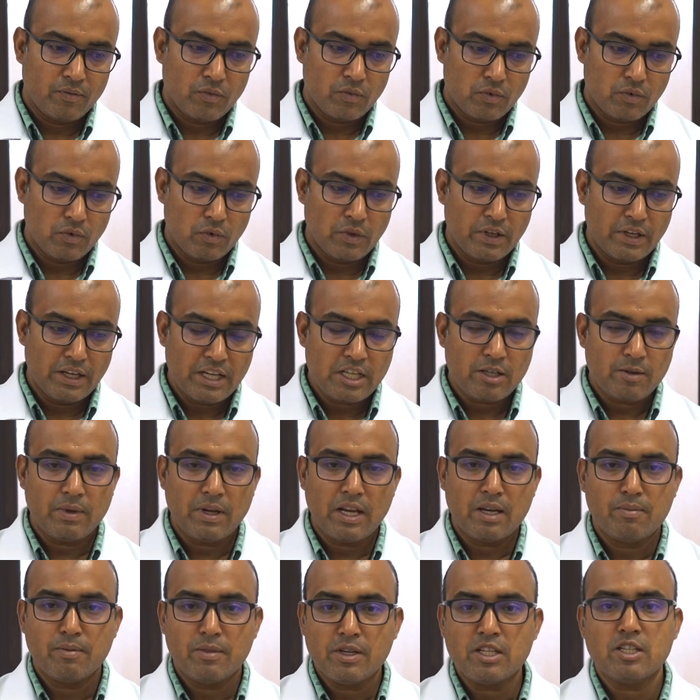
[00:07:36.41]
So the next
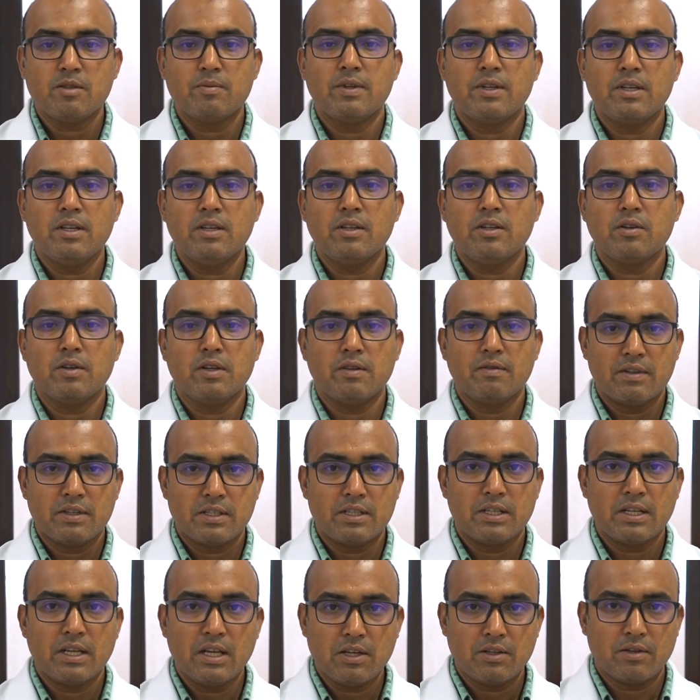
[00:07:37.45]
plan must be your
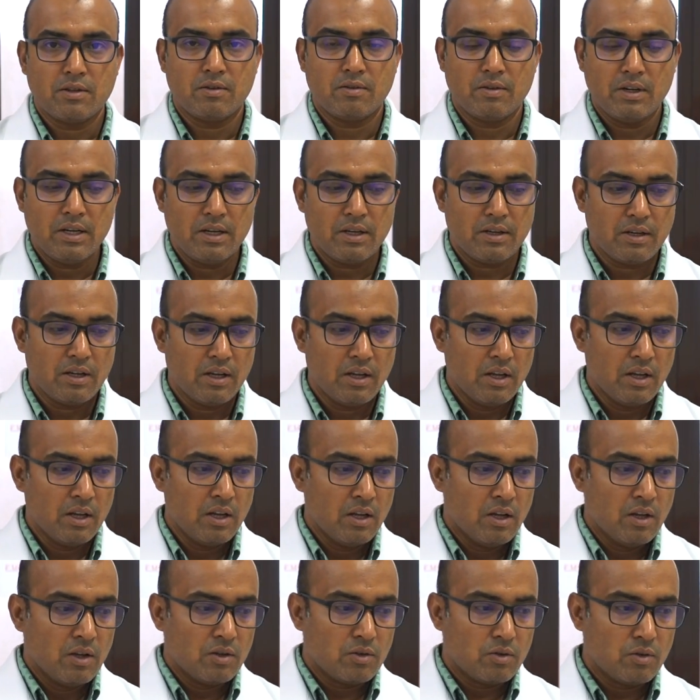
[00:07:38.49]
investigation, right?
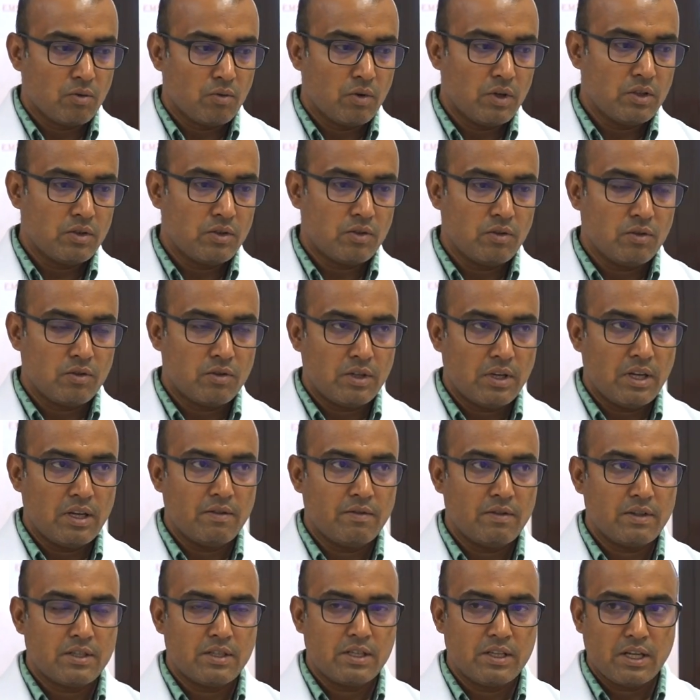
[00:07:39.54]
So once you say
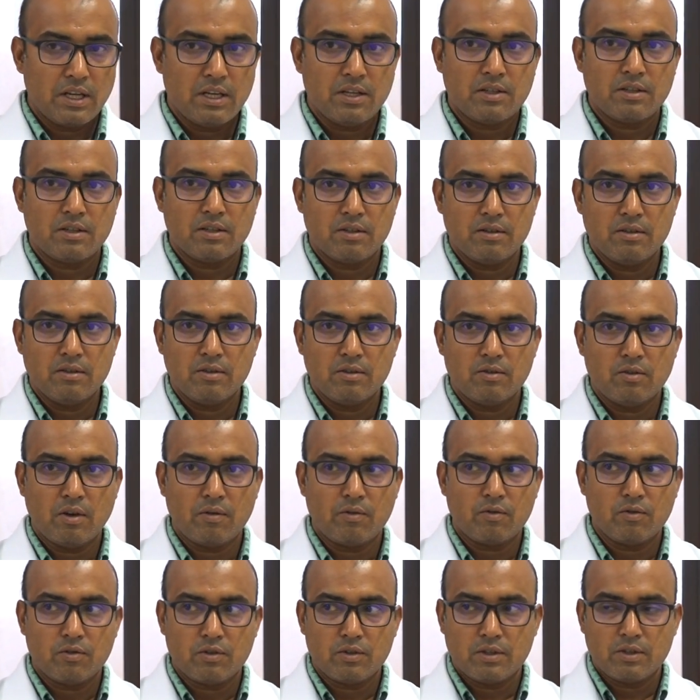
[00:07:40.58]
investigation, you
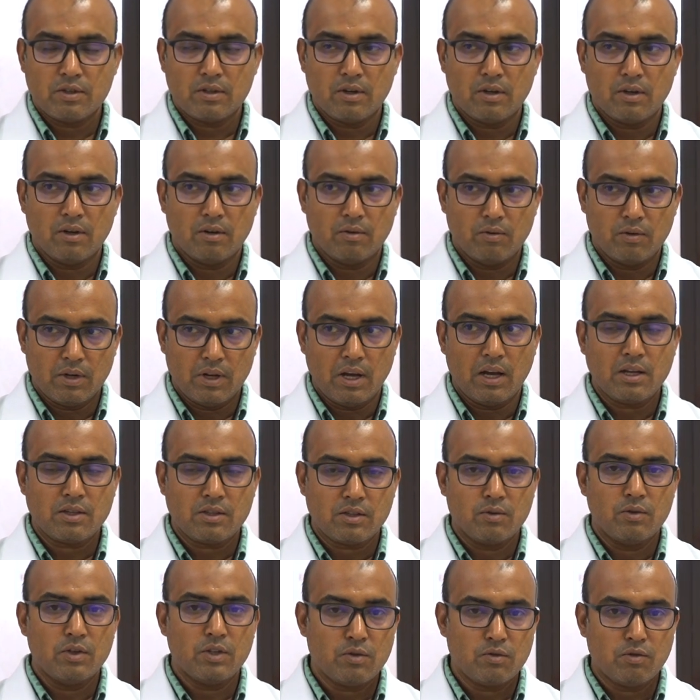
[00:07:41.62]
have to, we'll
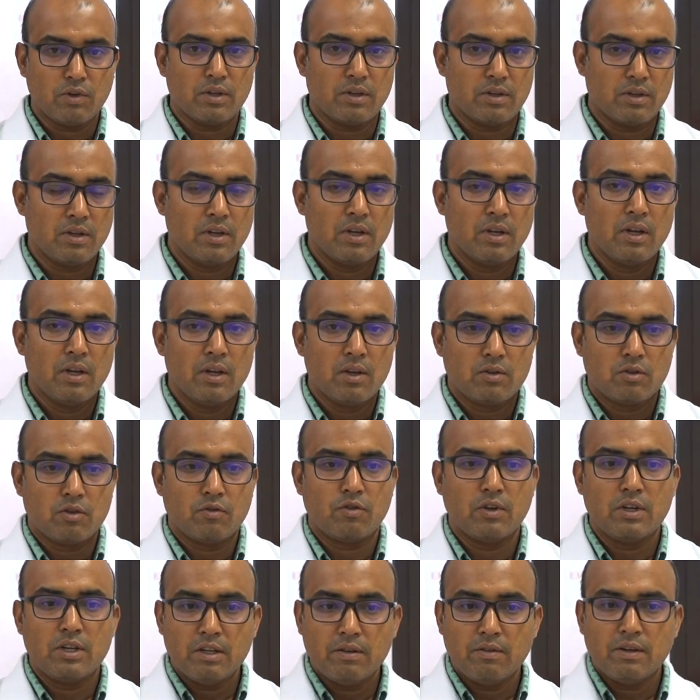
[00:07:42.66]
ask which one. So
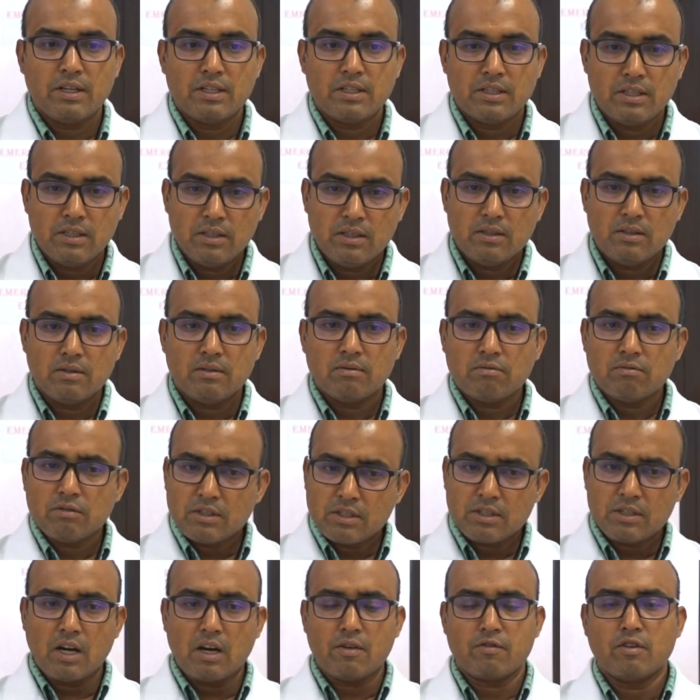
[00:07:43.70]
for liver disease,
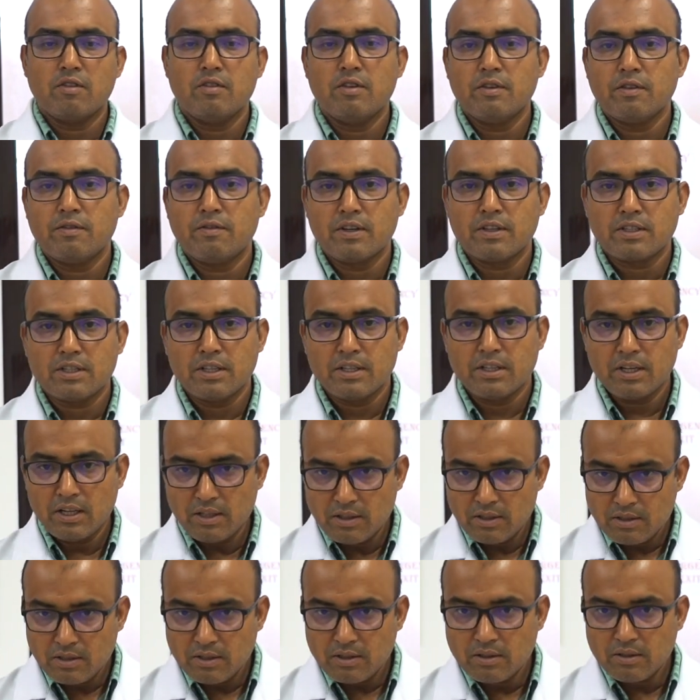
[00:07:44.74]
start from liver function
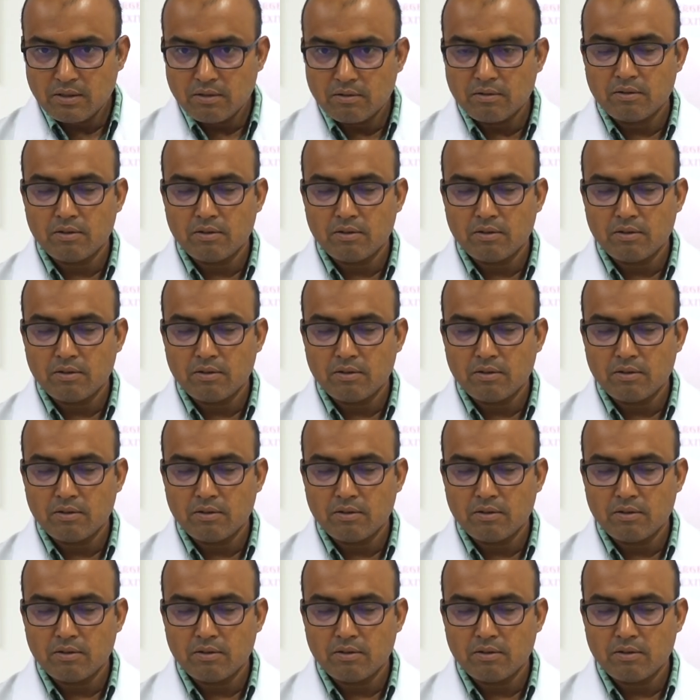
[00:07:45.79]
test.